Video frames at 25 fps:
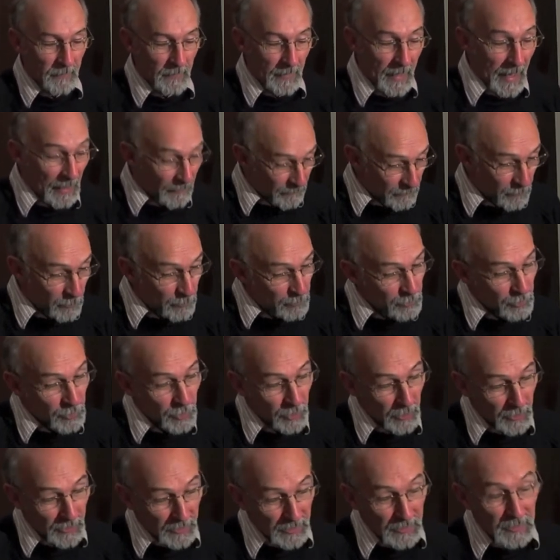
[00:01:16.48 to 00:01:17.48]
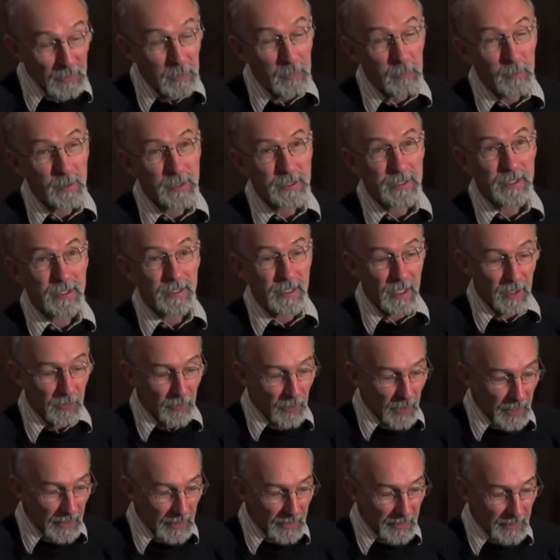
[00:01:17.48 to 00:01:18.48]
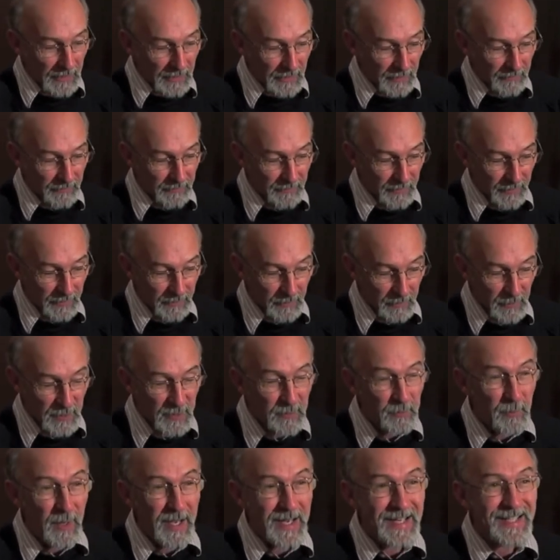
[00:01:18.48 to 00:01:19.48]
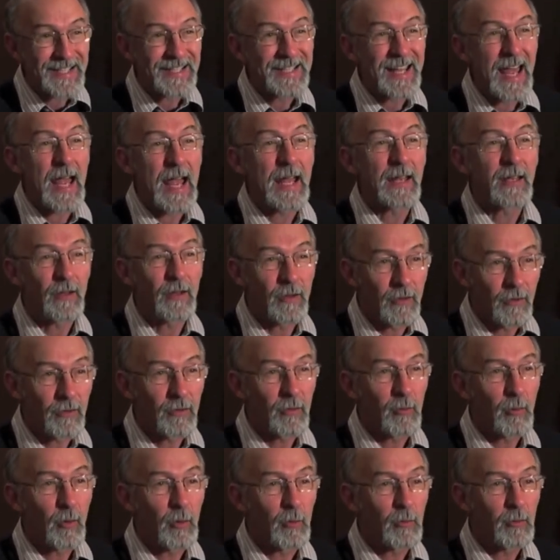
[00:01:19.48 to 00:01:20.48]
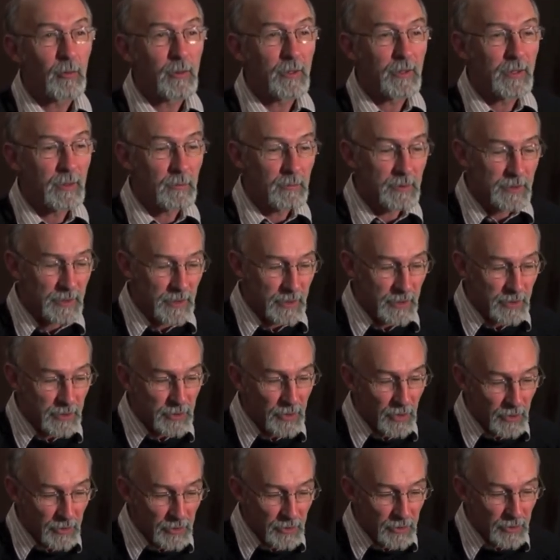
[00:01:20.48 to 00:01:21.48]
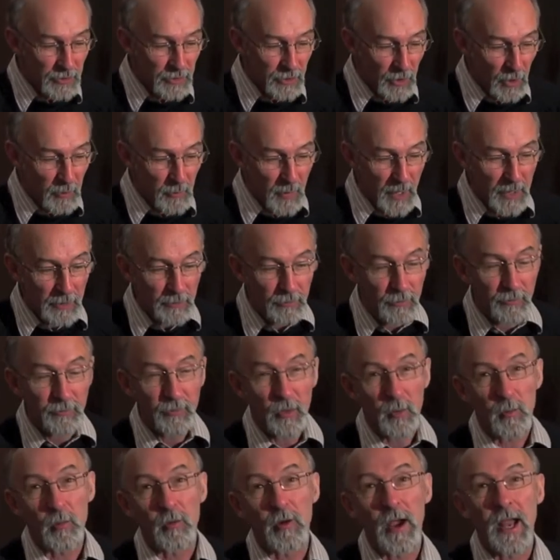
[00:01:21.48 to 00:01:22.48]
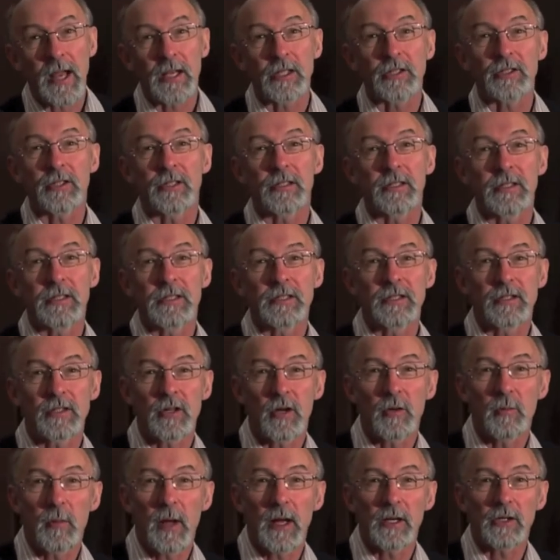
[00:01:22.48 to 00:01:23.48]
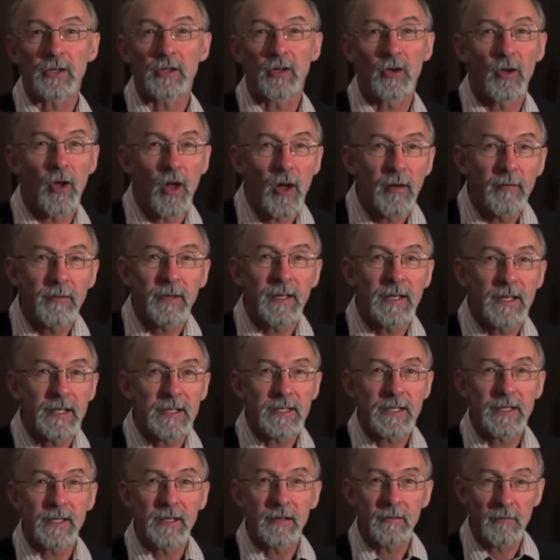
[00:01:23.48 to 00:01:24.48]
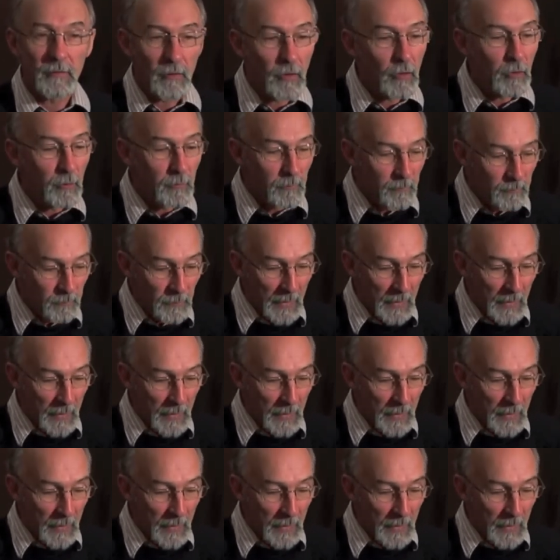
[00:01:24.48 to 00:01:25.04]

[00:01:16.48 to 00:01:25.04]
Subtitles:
Unfortunately, once they'd done that, they found the space unusable. There was just so much reverberation, so much liveliness in the room,